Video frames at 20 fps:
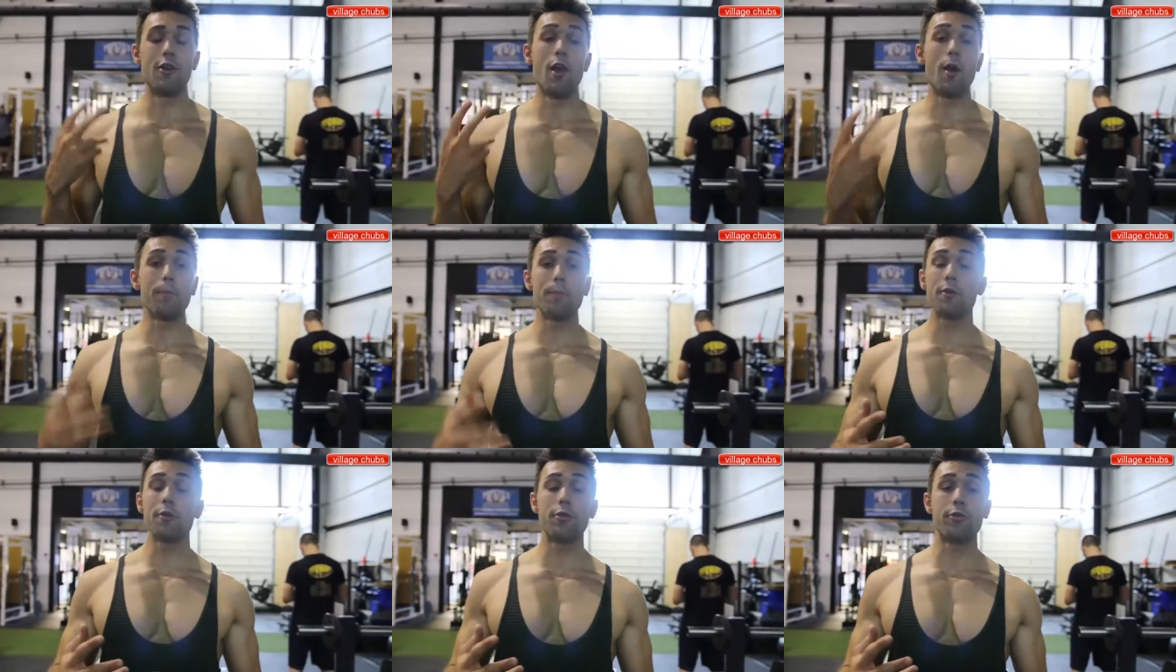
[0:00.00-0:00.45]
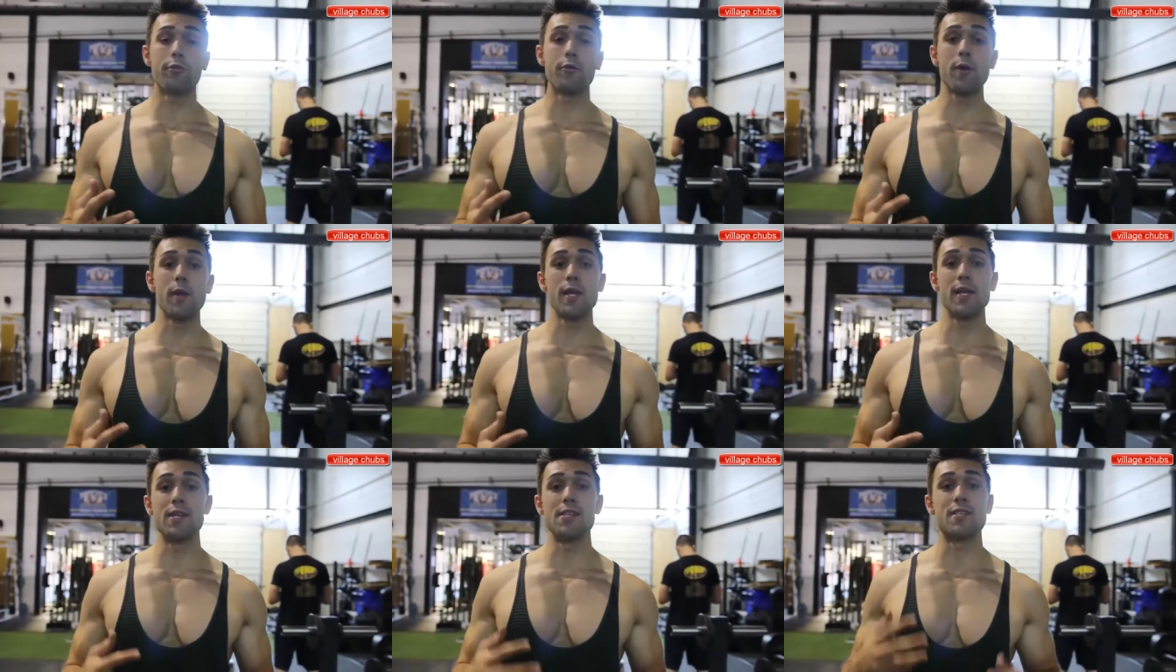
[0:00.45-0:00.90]
Number
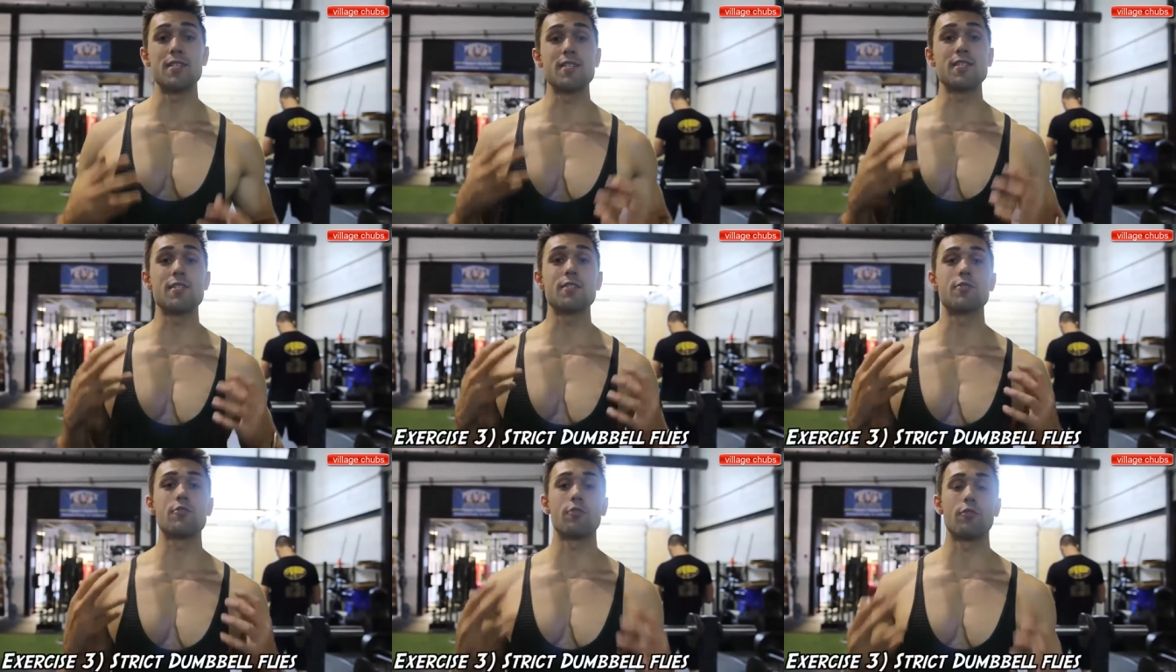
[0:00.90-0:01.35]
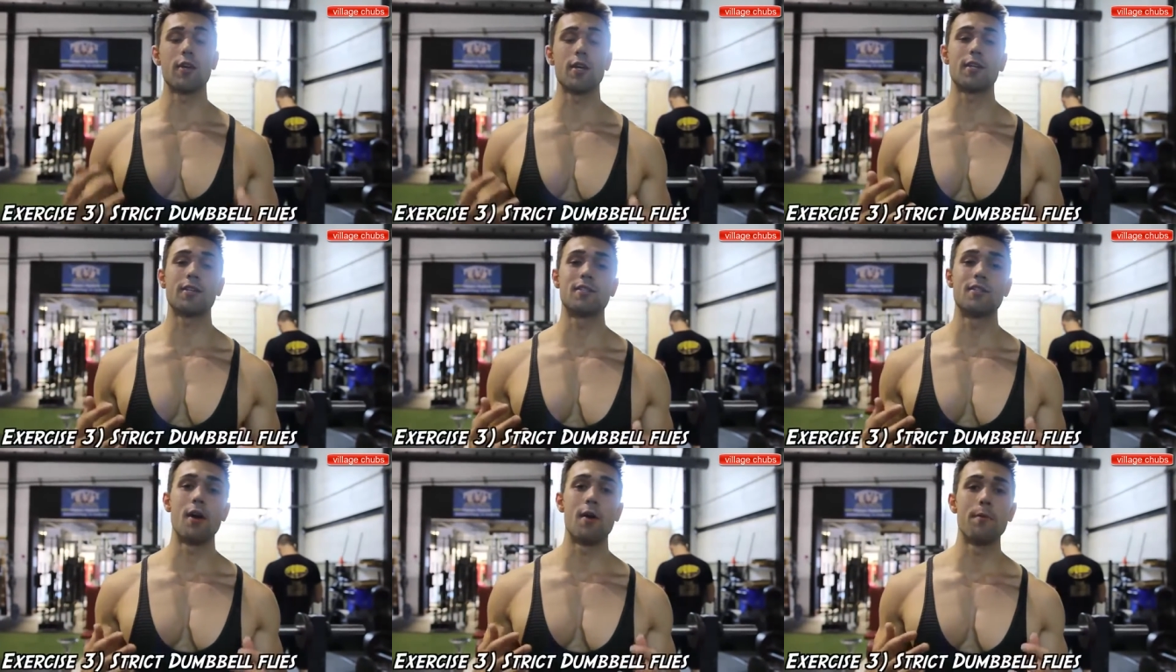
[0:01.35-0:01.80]
three is
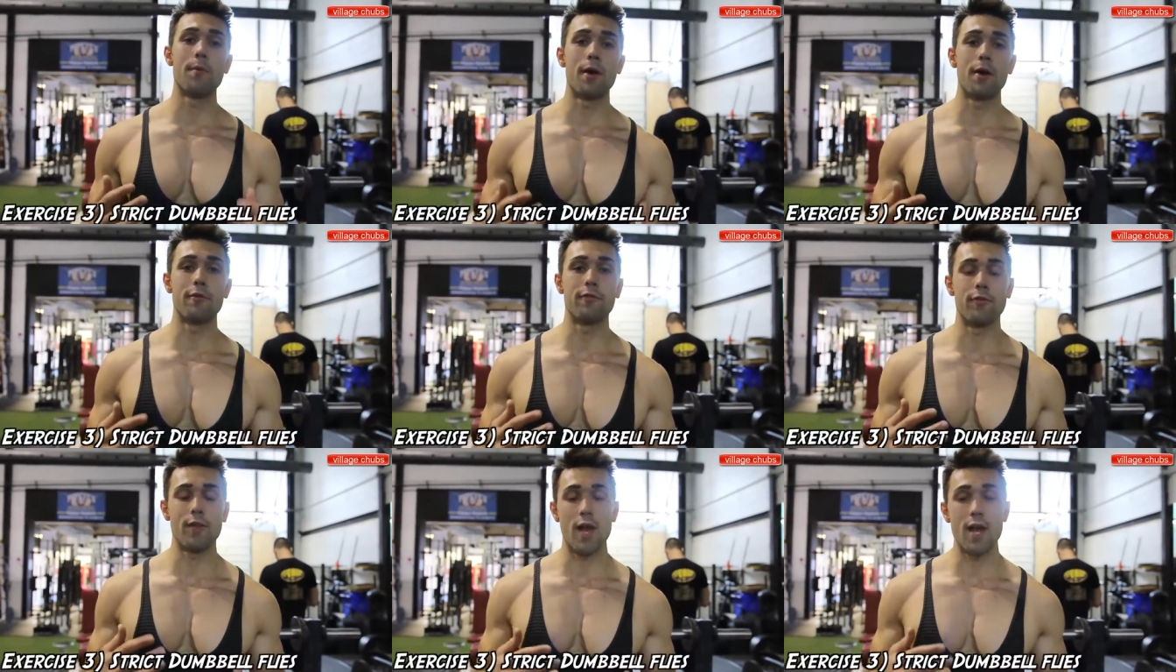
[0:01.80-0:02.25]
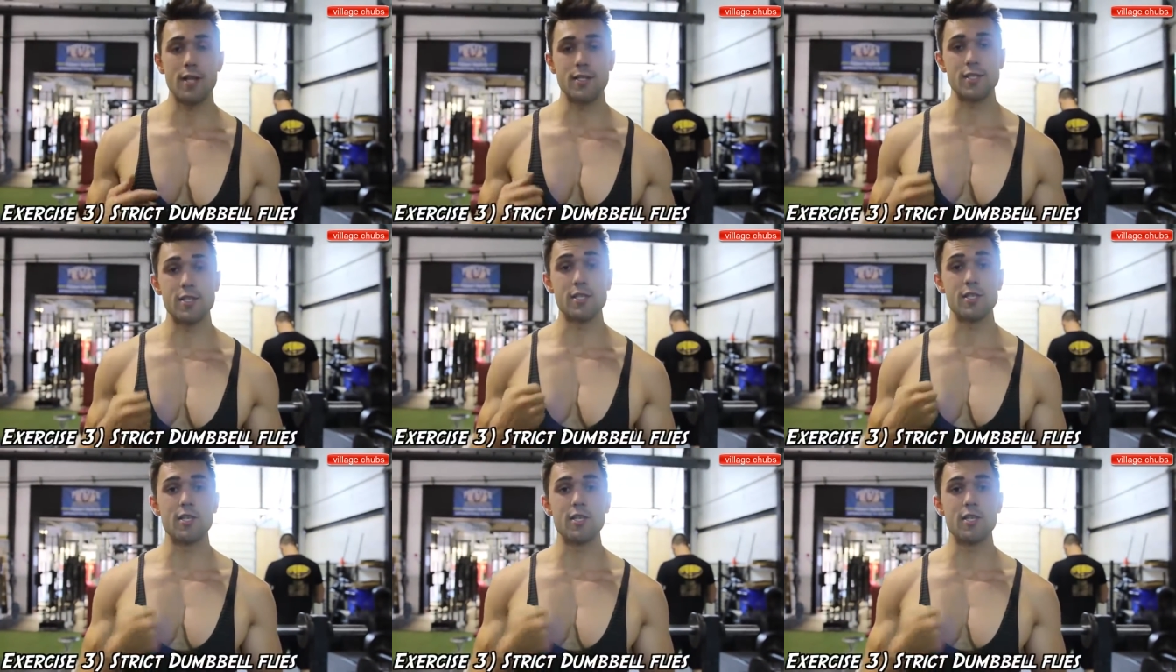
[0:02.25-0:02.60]
strict dumbbell flies.